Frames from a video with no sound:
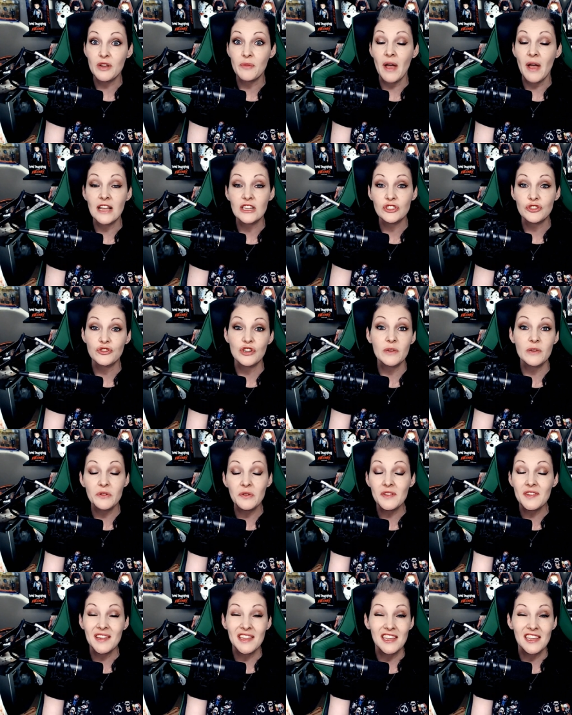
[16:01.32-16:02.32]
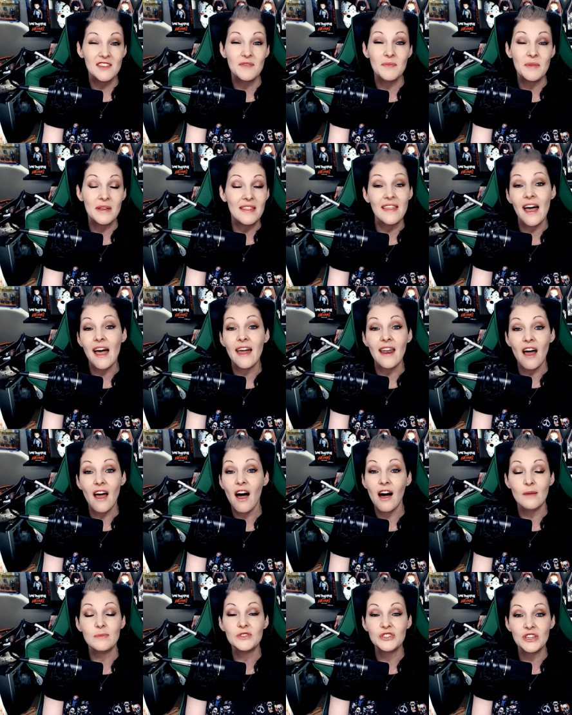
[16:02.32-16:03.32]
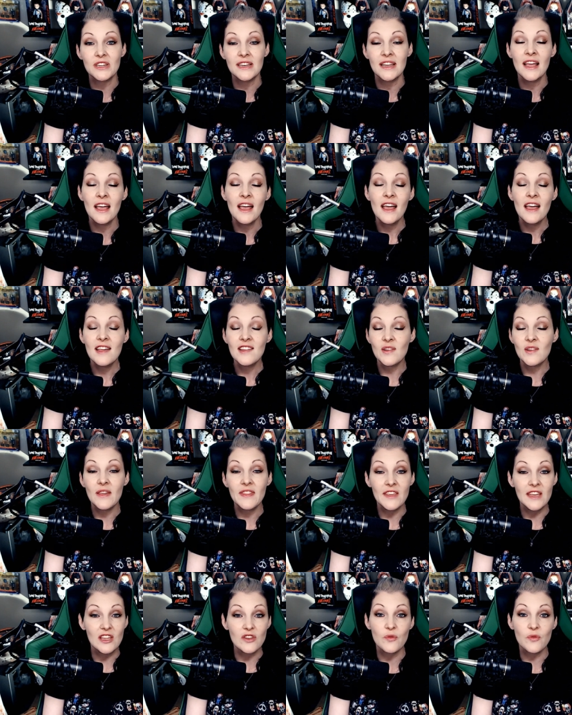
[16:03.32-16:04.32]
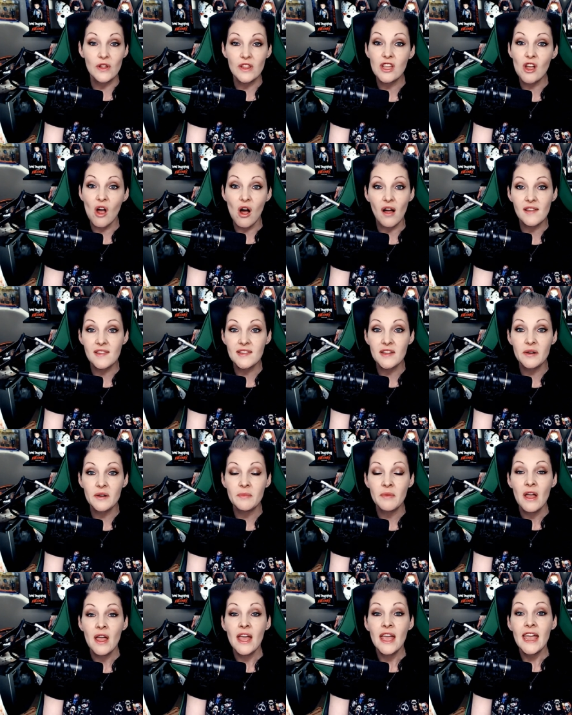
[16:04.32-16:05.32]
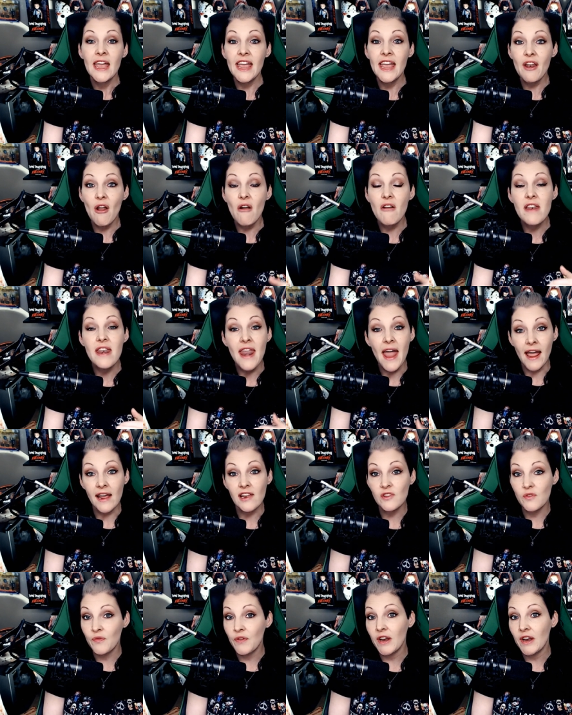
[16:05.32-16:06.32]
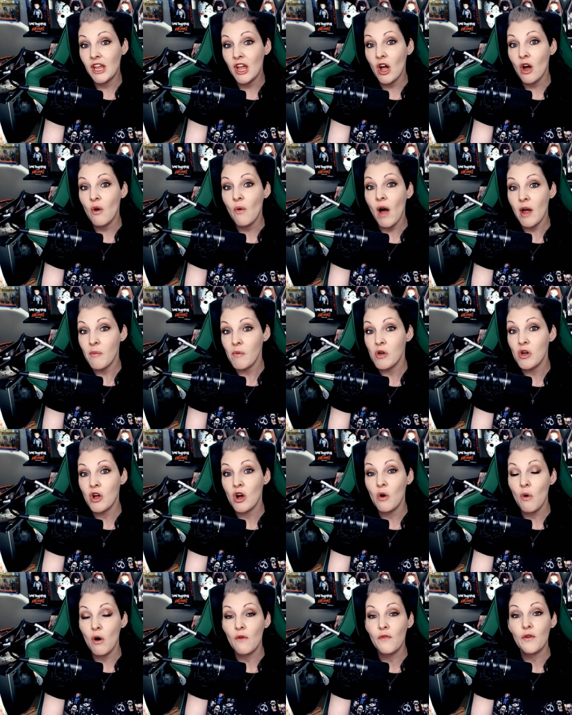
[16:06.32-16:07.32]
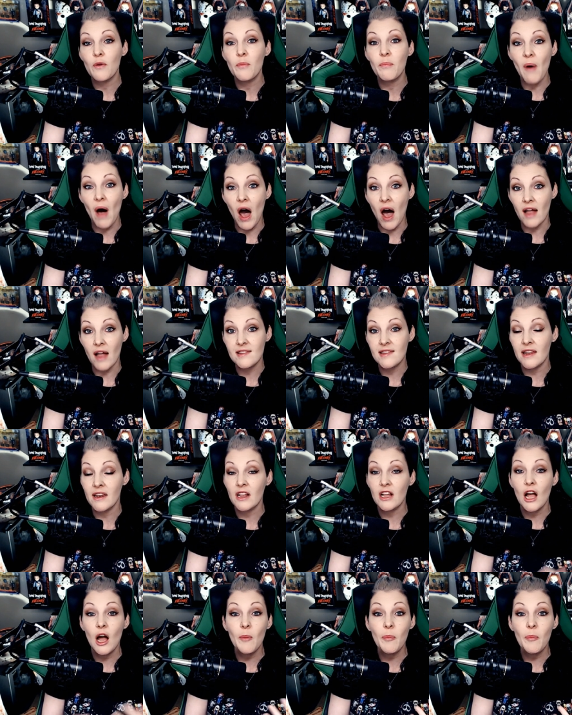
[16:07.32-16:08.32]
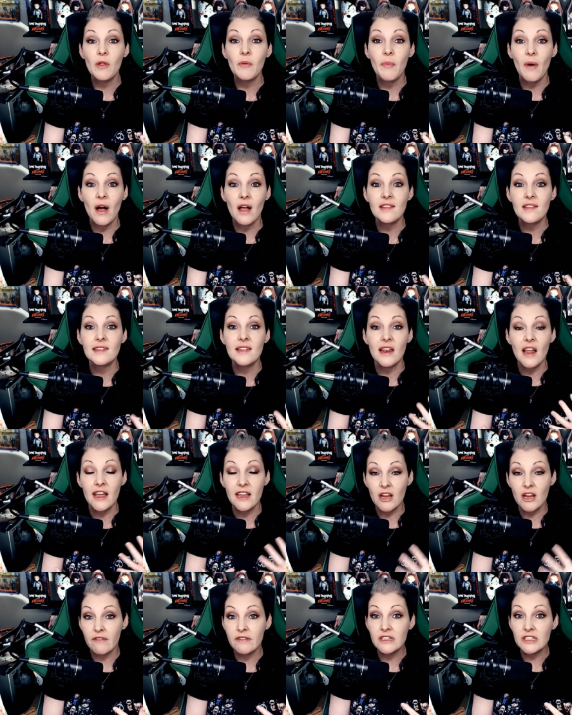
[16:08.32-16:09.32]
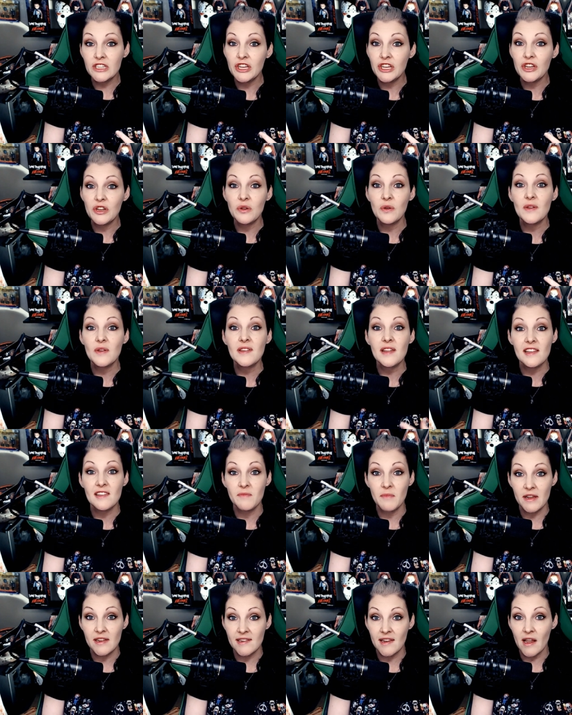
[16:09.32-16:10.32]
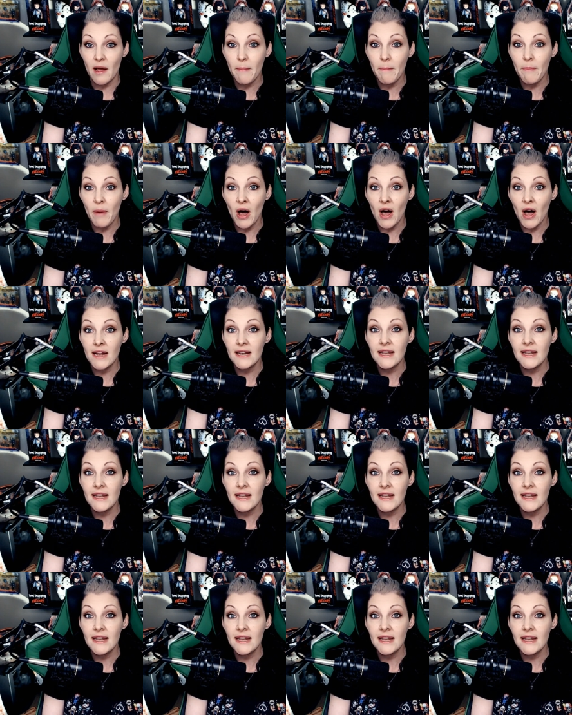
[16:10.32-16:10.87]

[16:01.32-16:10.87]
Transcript: and Streamloots gives me that option. So I think it's really awesome. In our next video, I will go over bots, and a couple of bots that I currently use is Mix It Up Bot